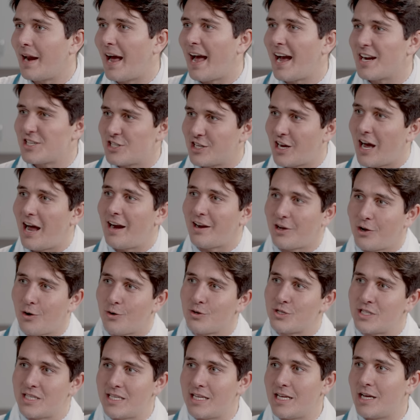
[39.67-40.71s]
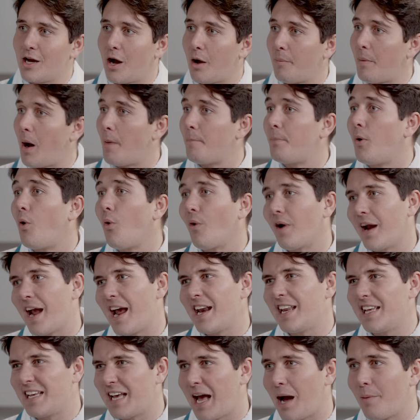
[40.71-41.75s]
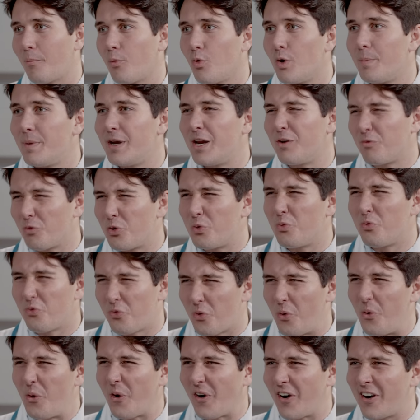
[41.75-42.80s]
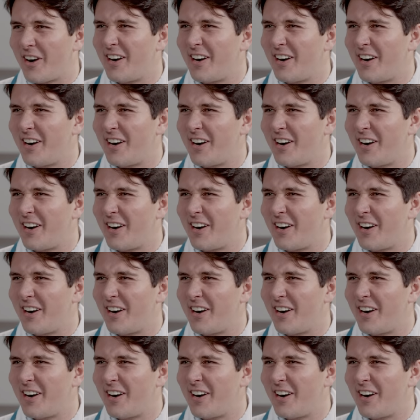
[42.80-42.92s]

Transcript: I actually got to go see a poor handicapped woman in room 4.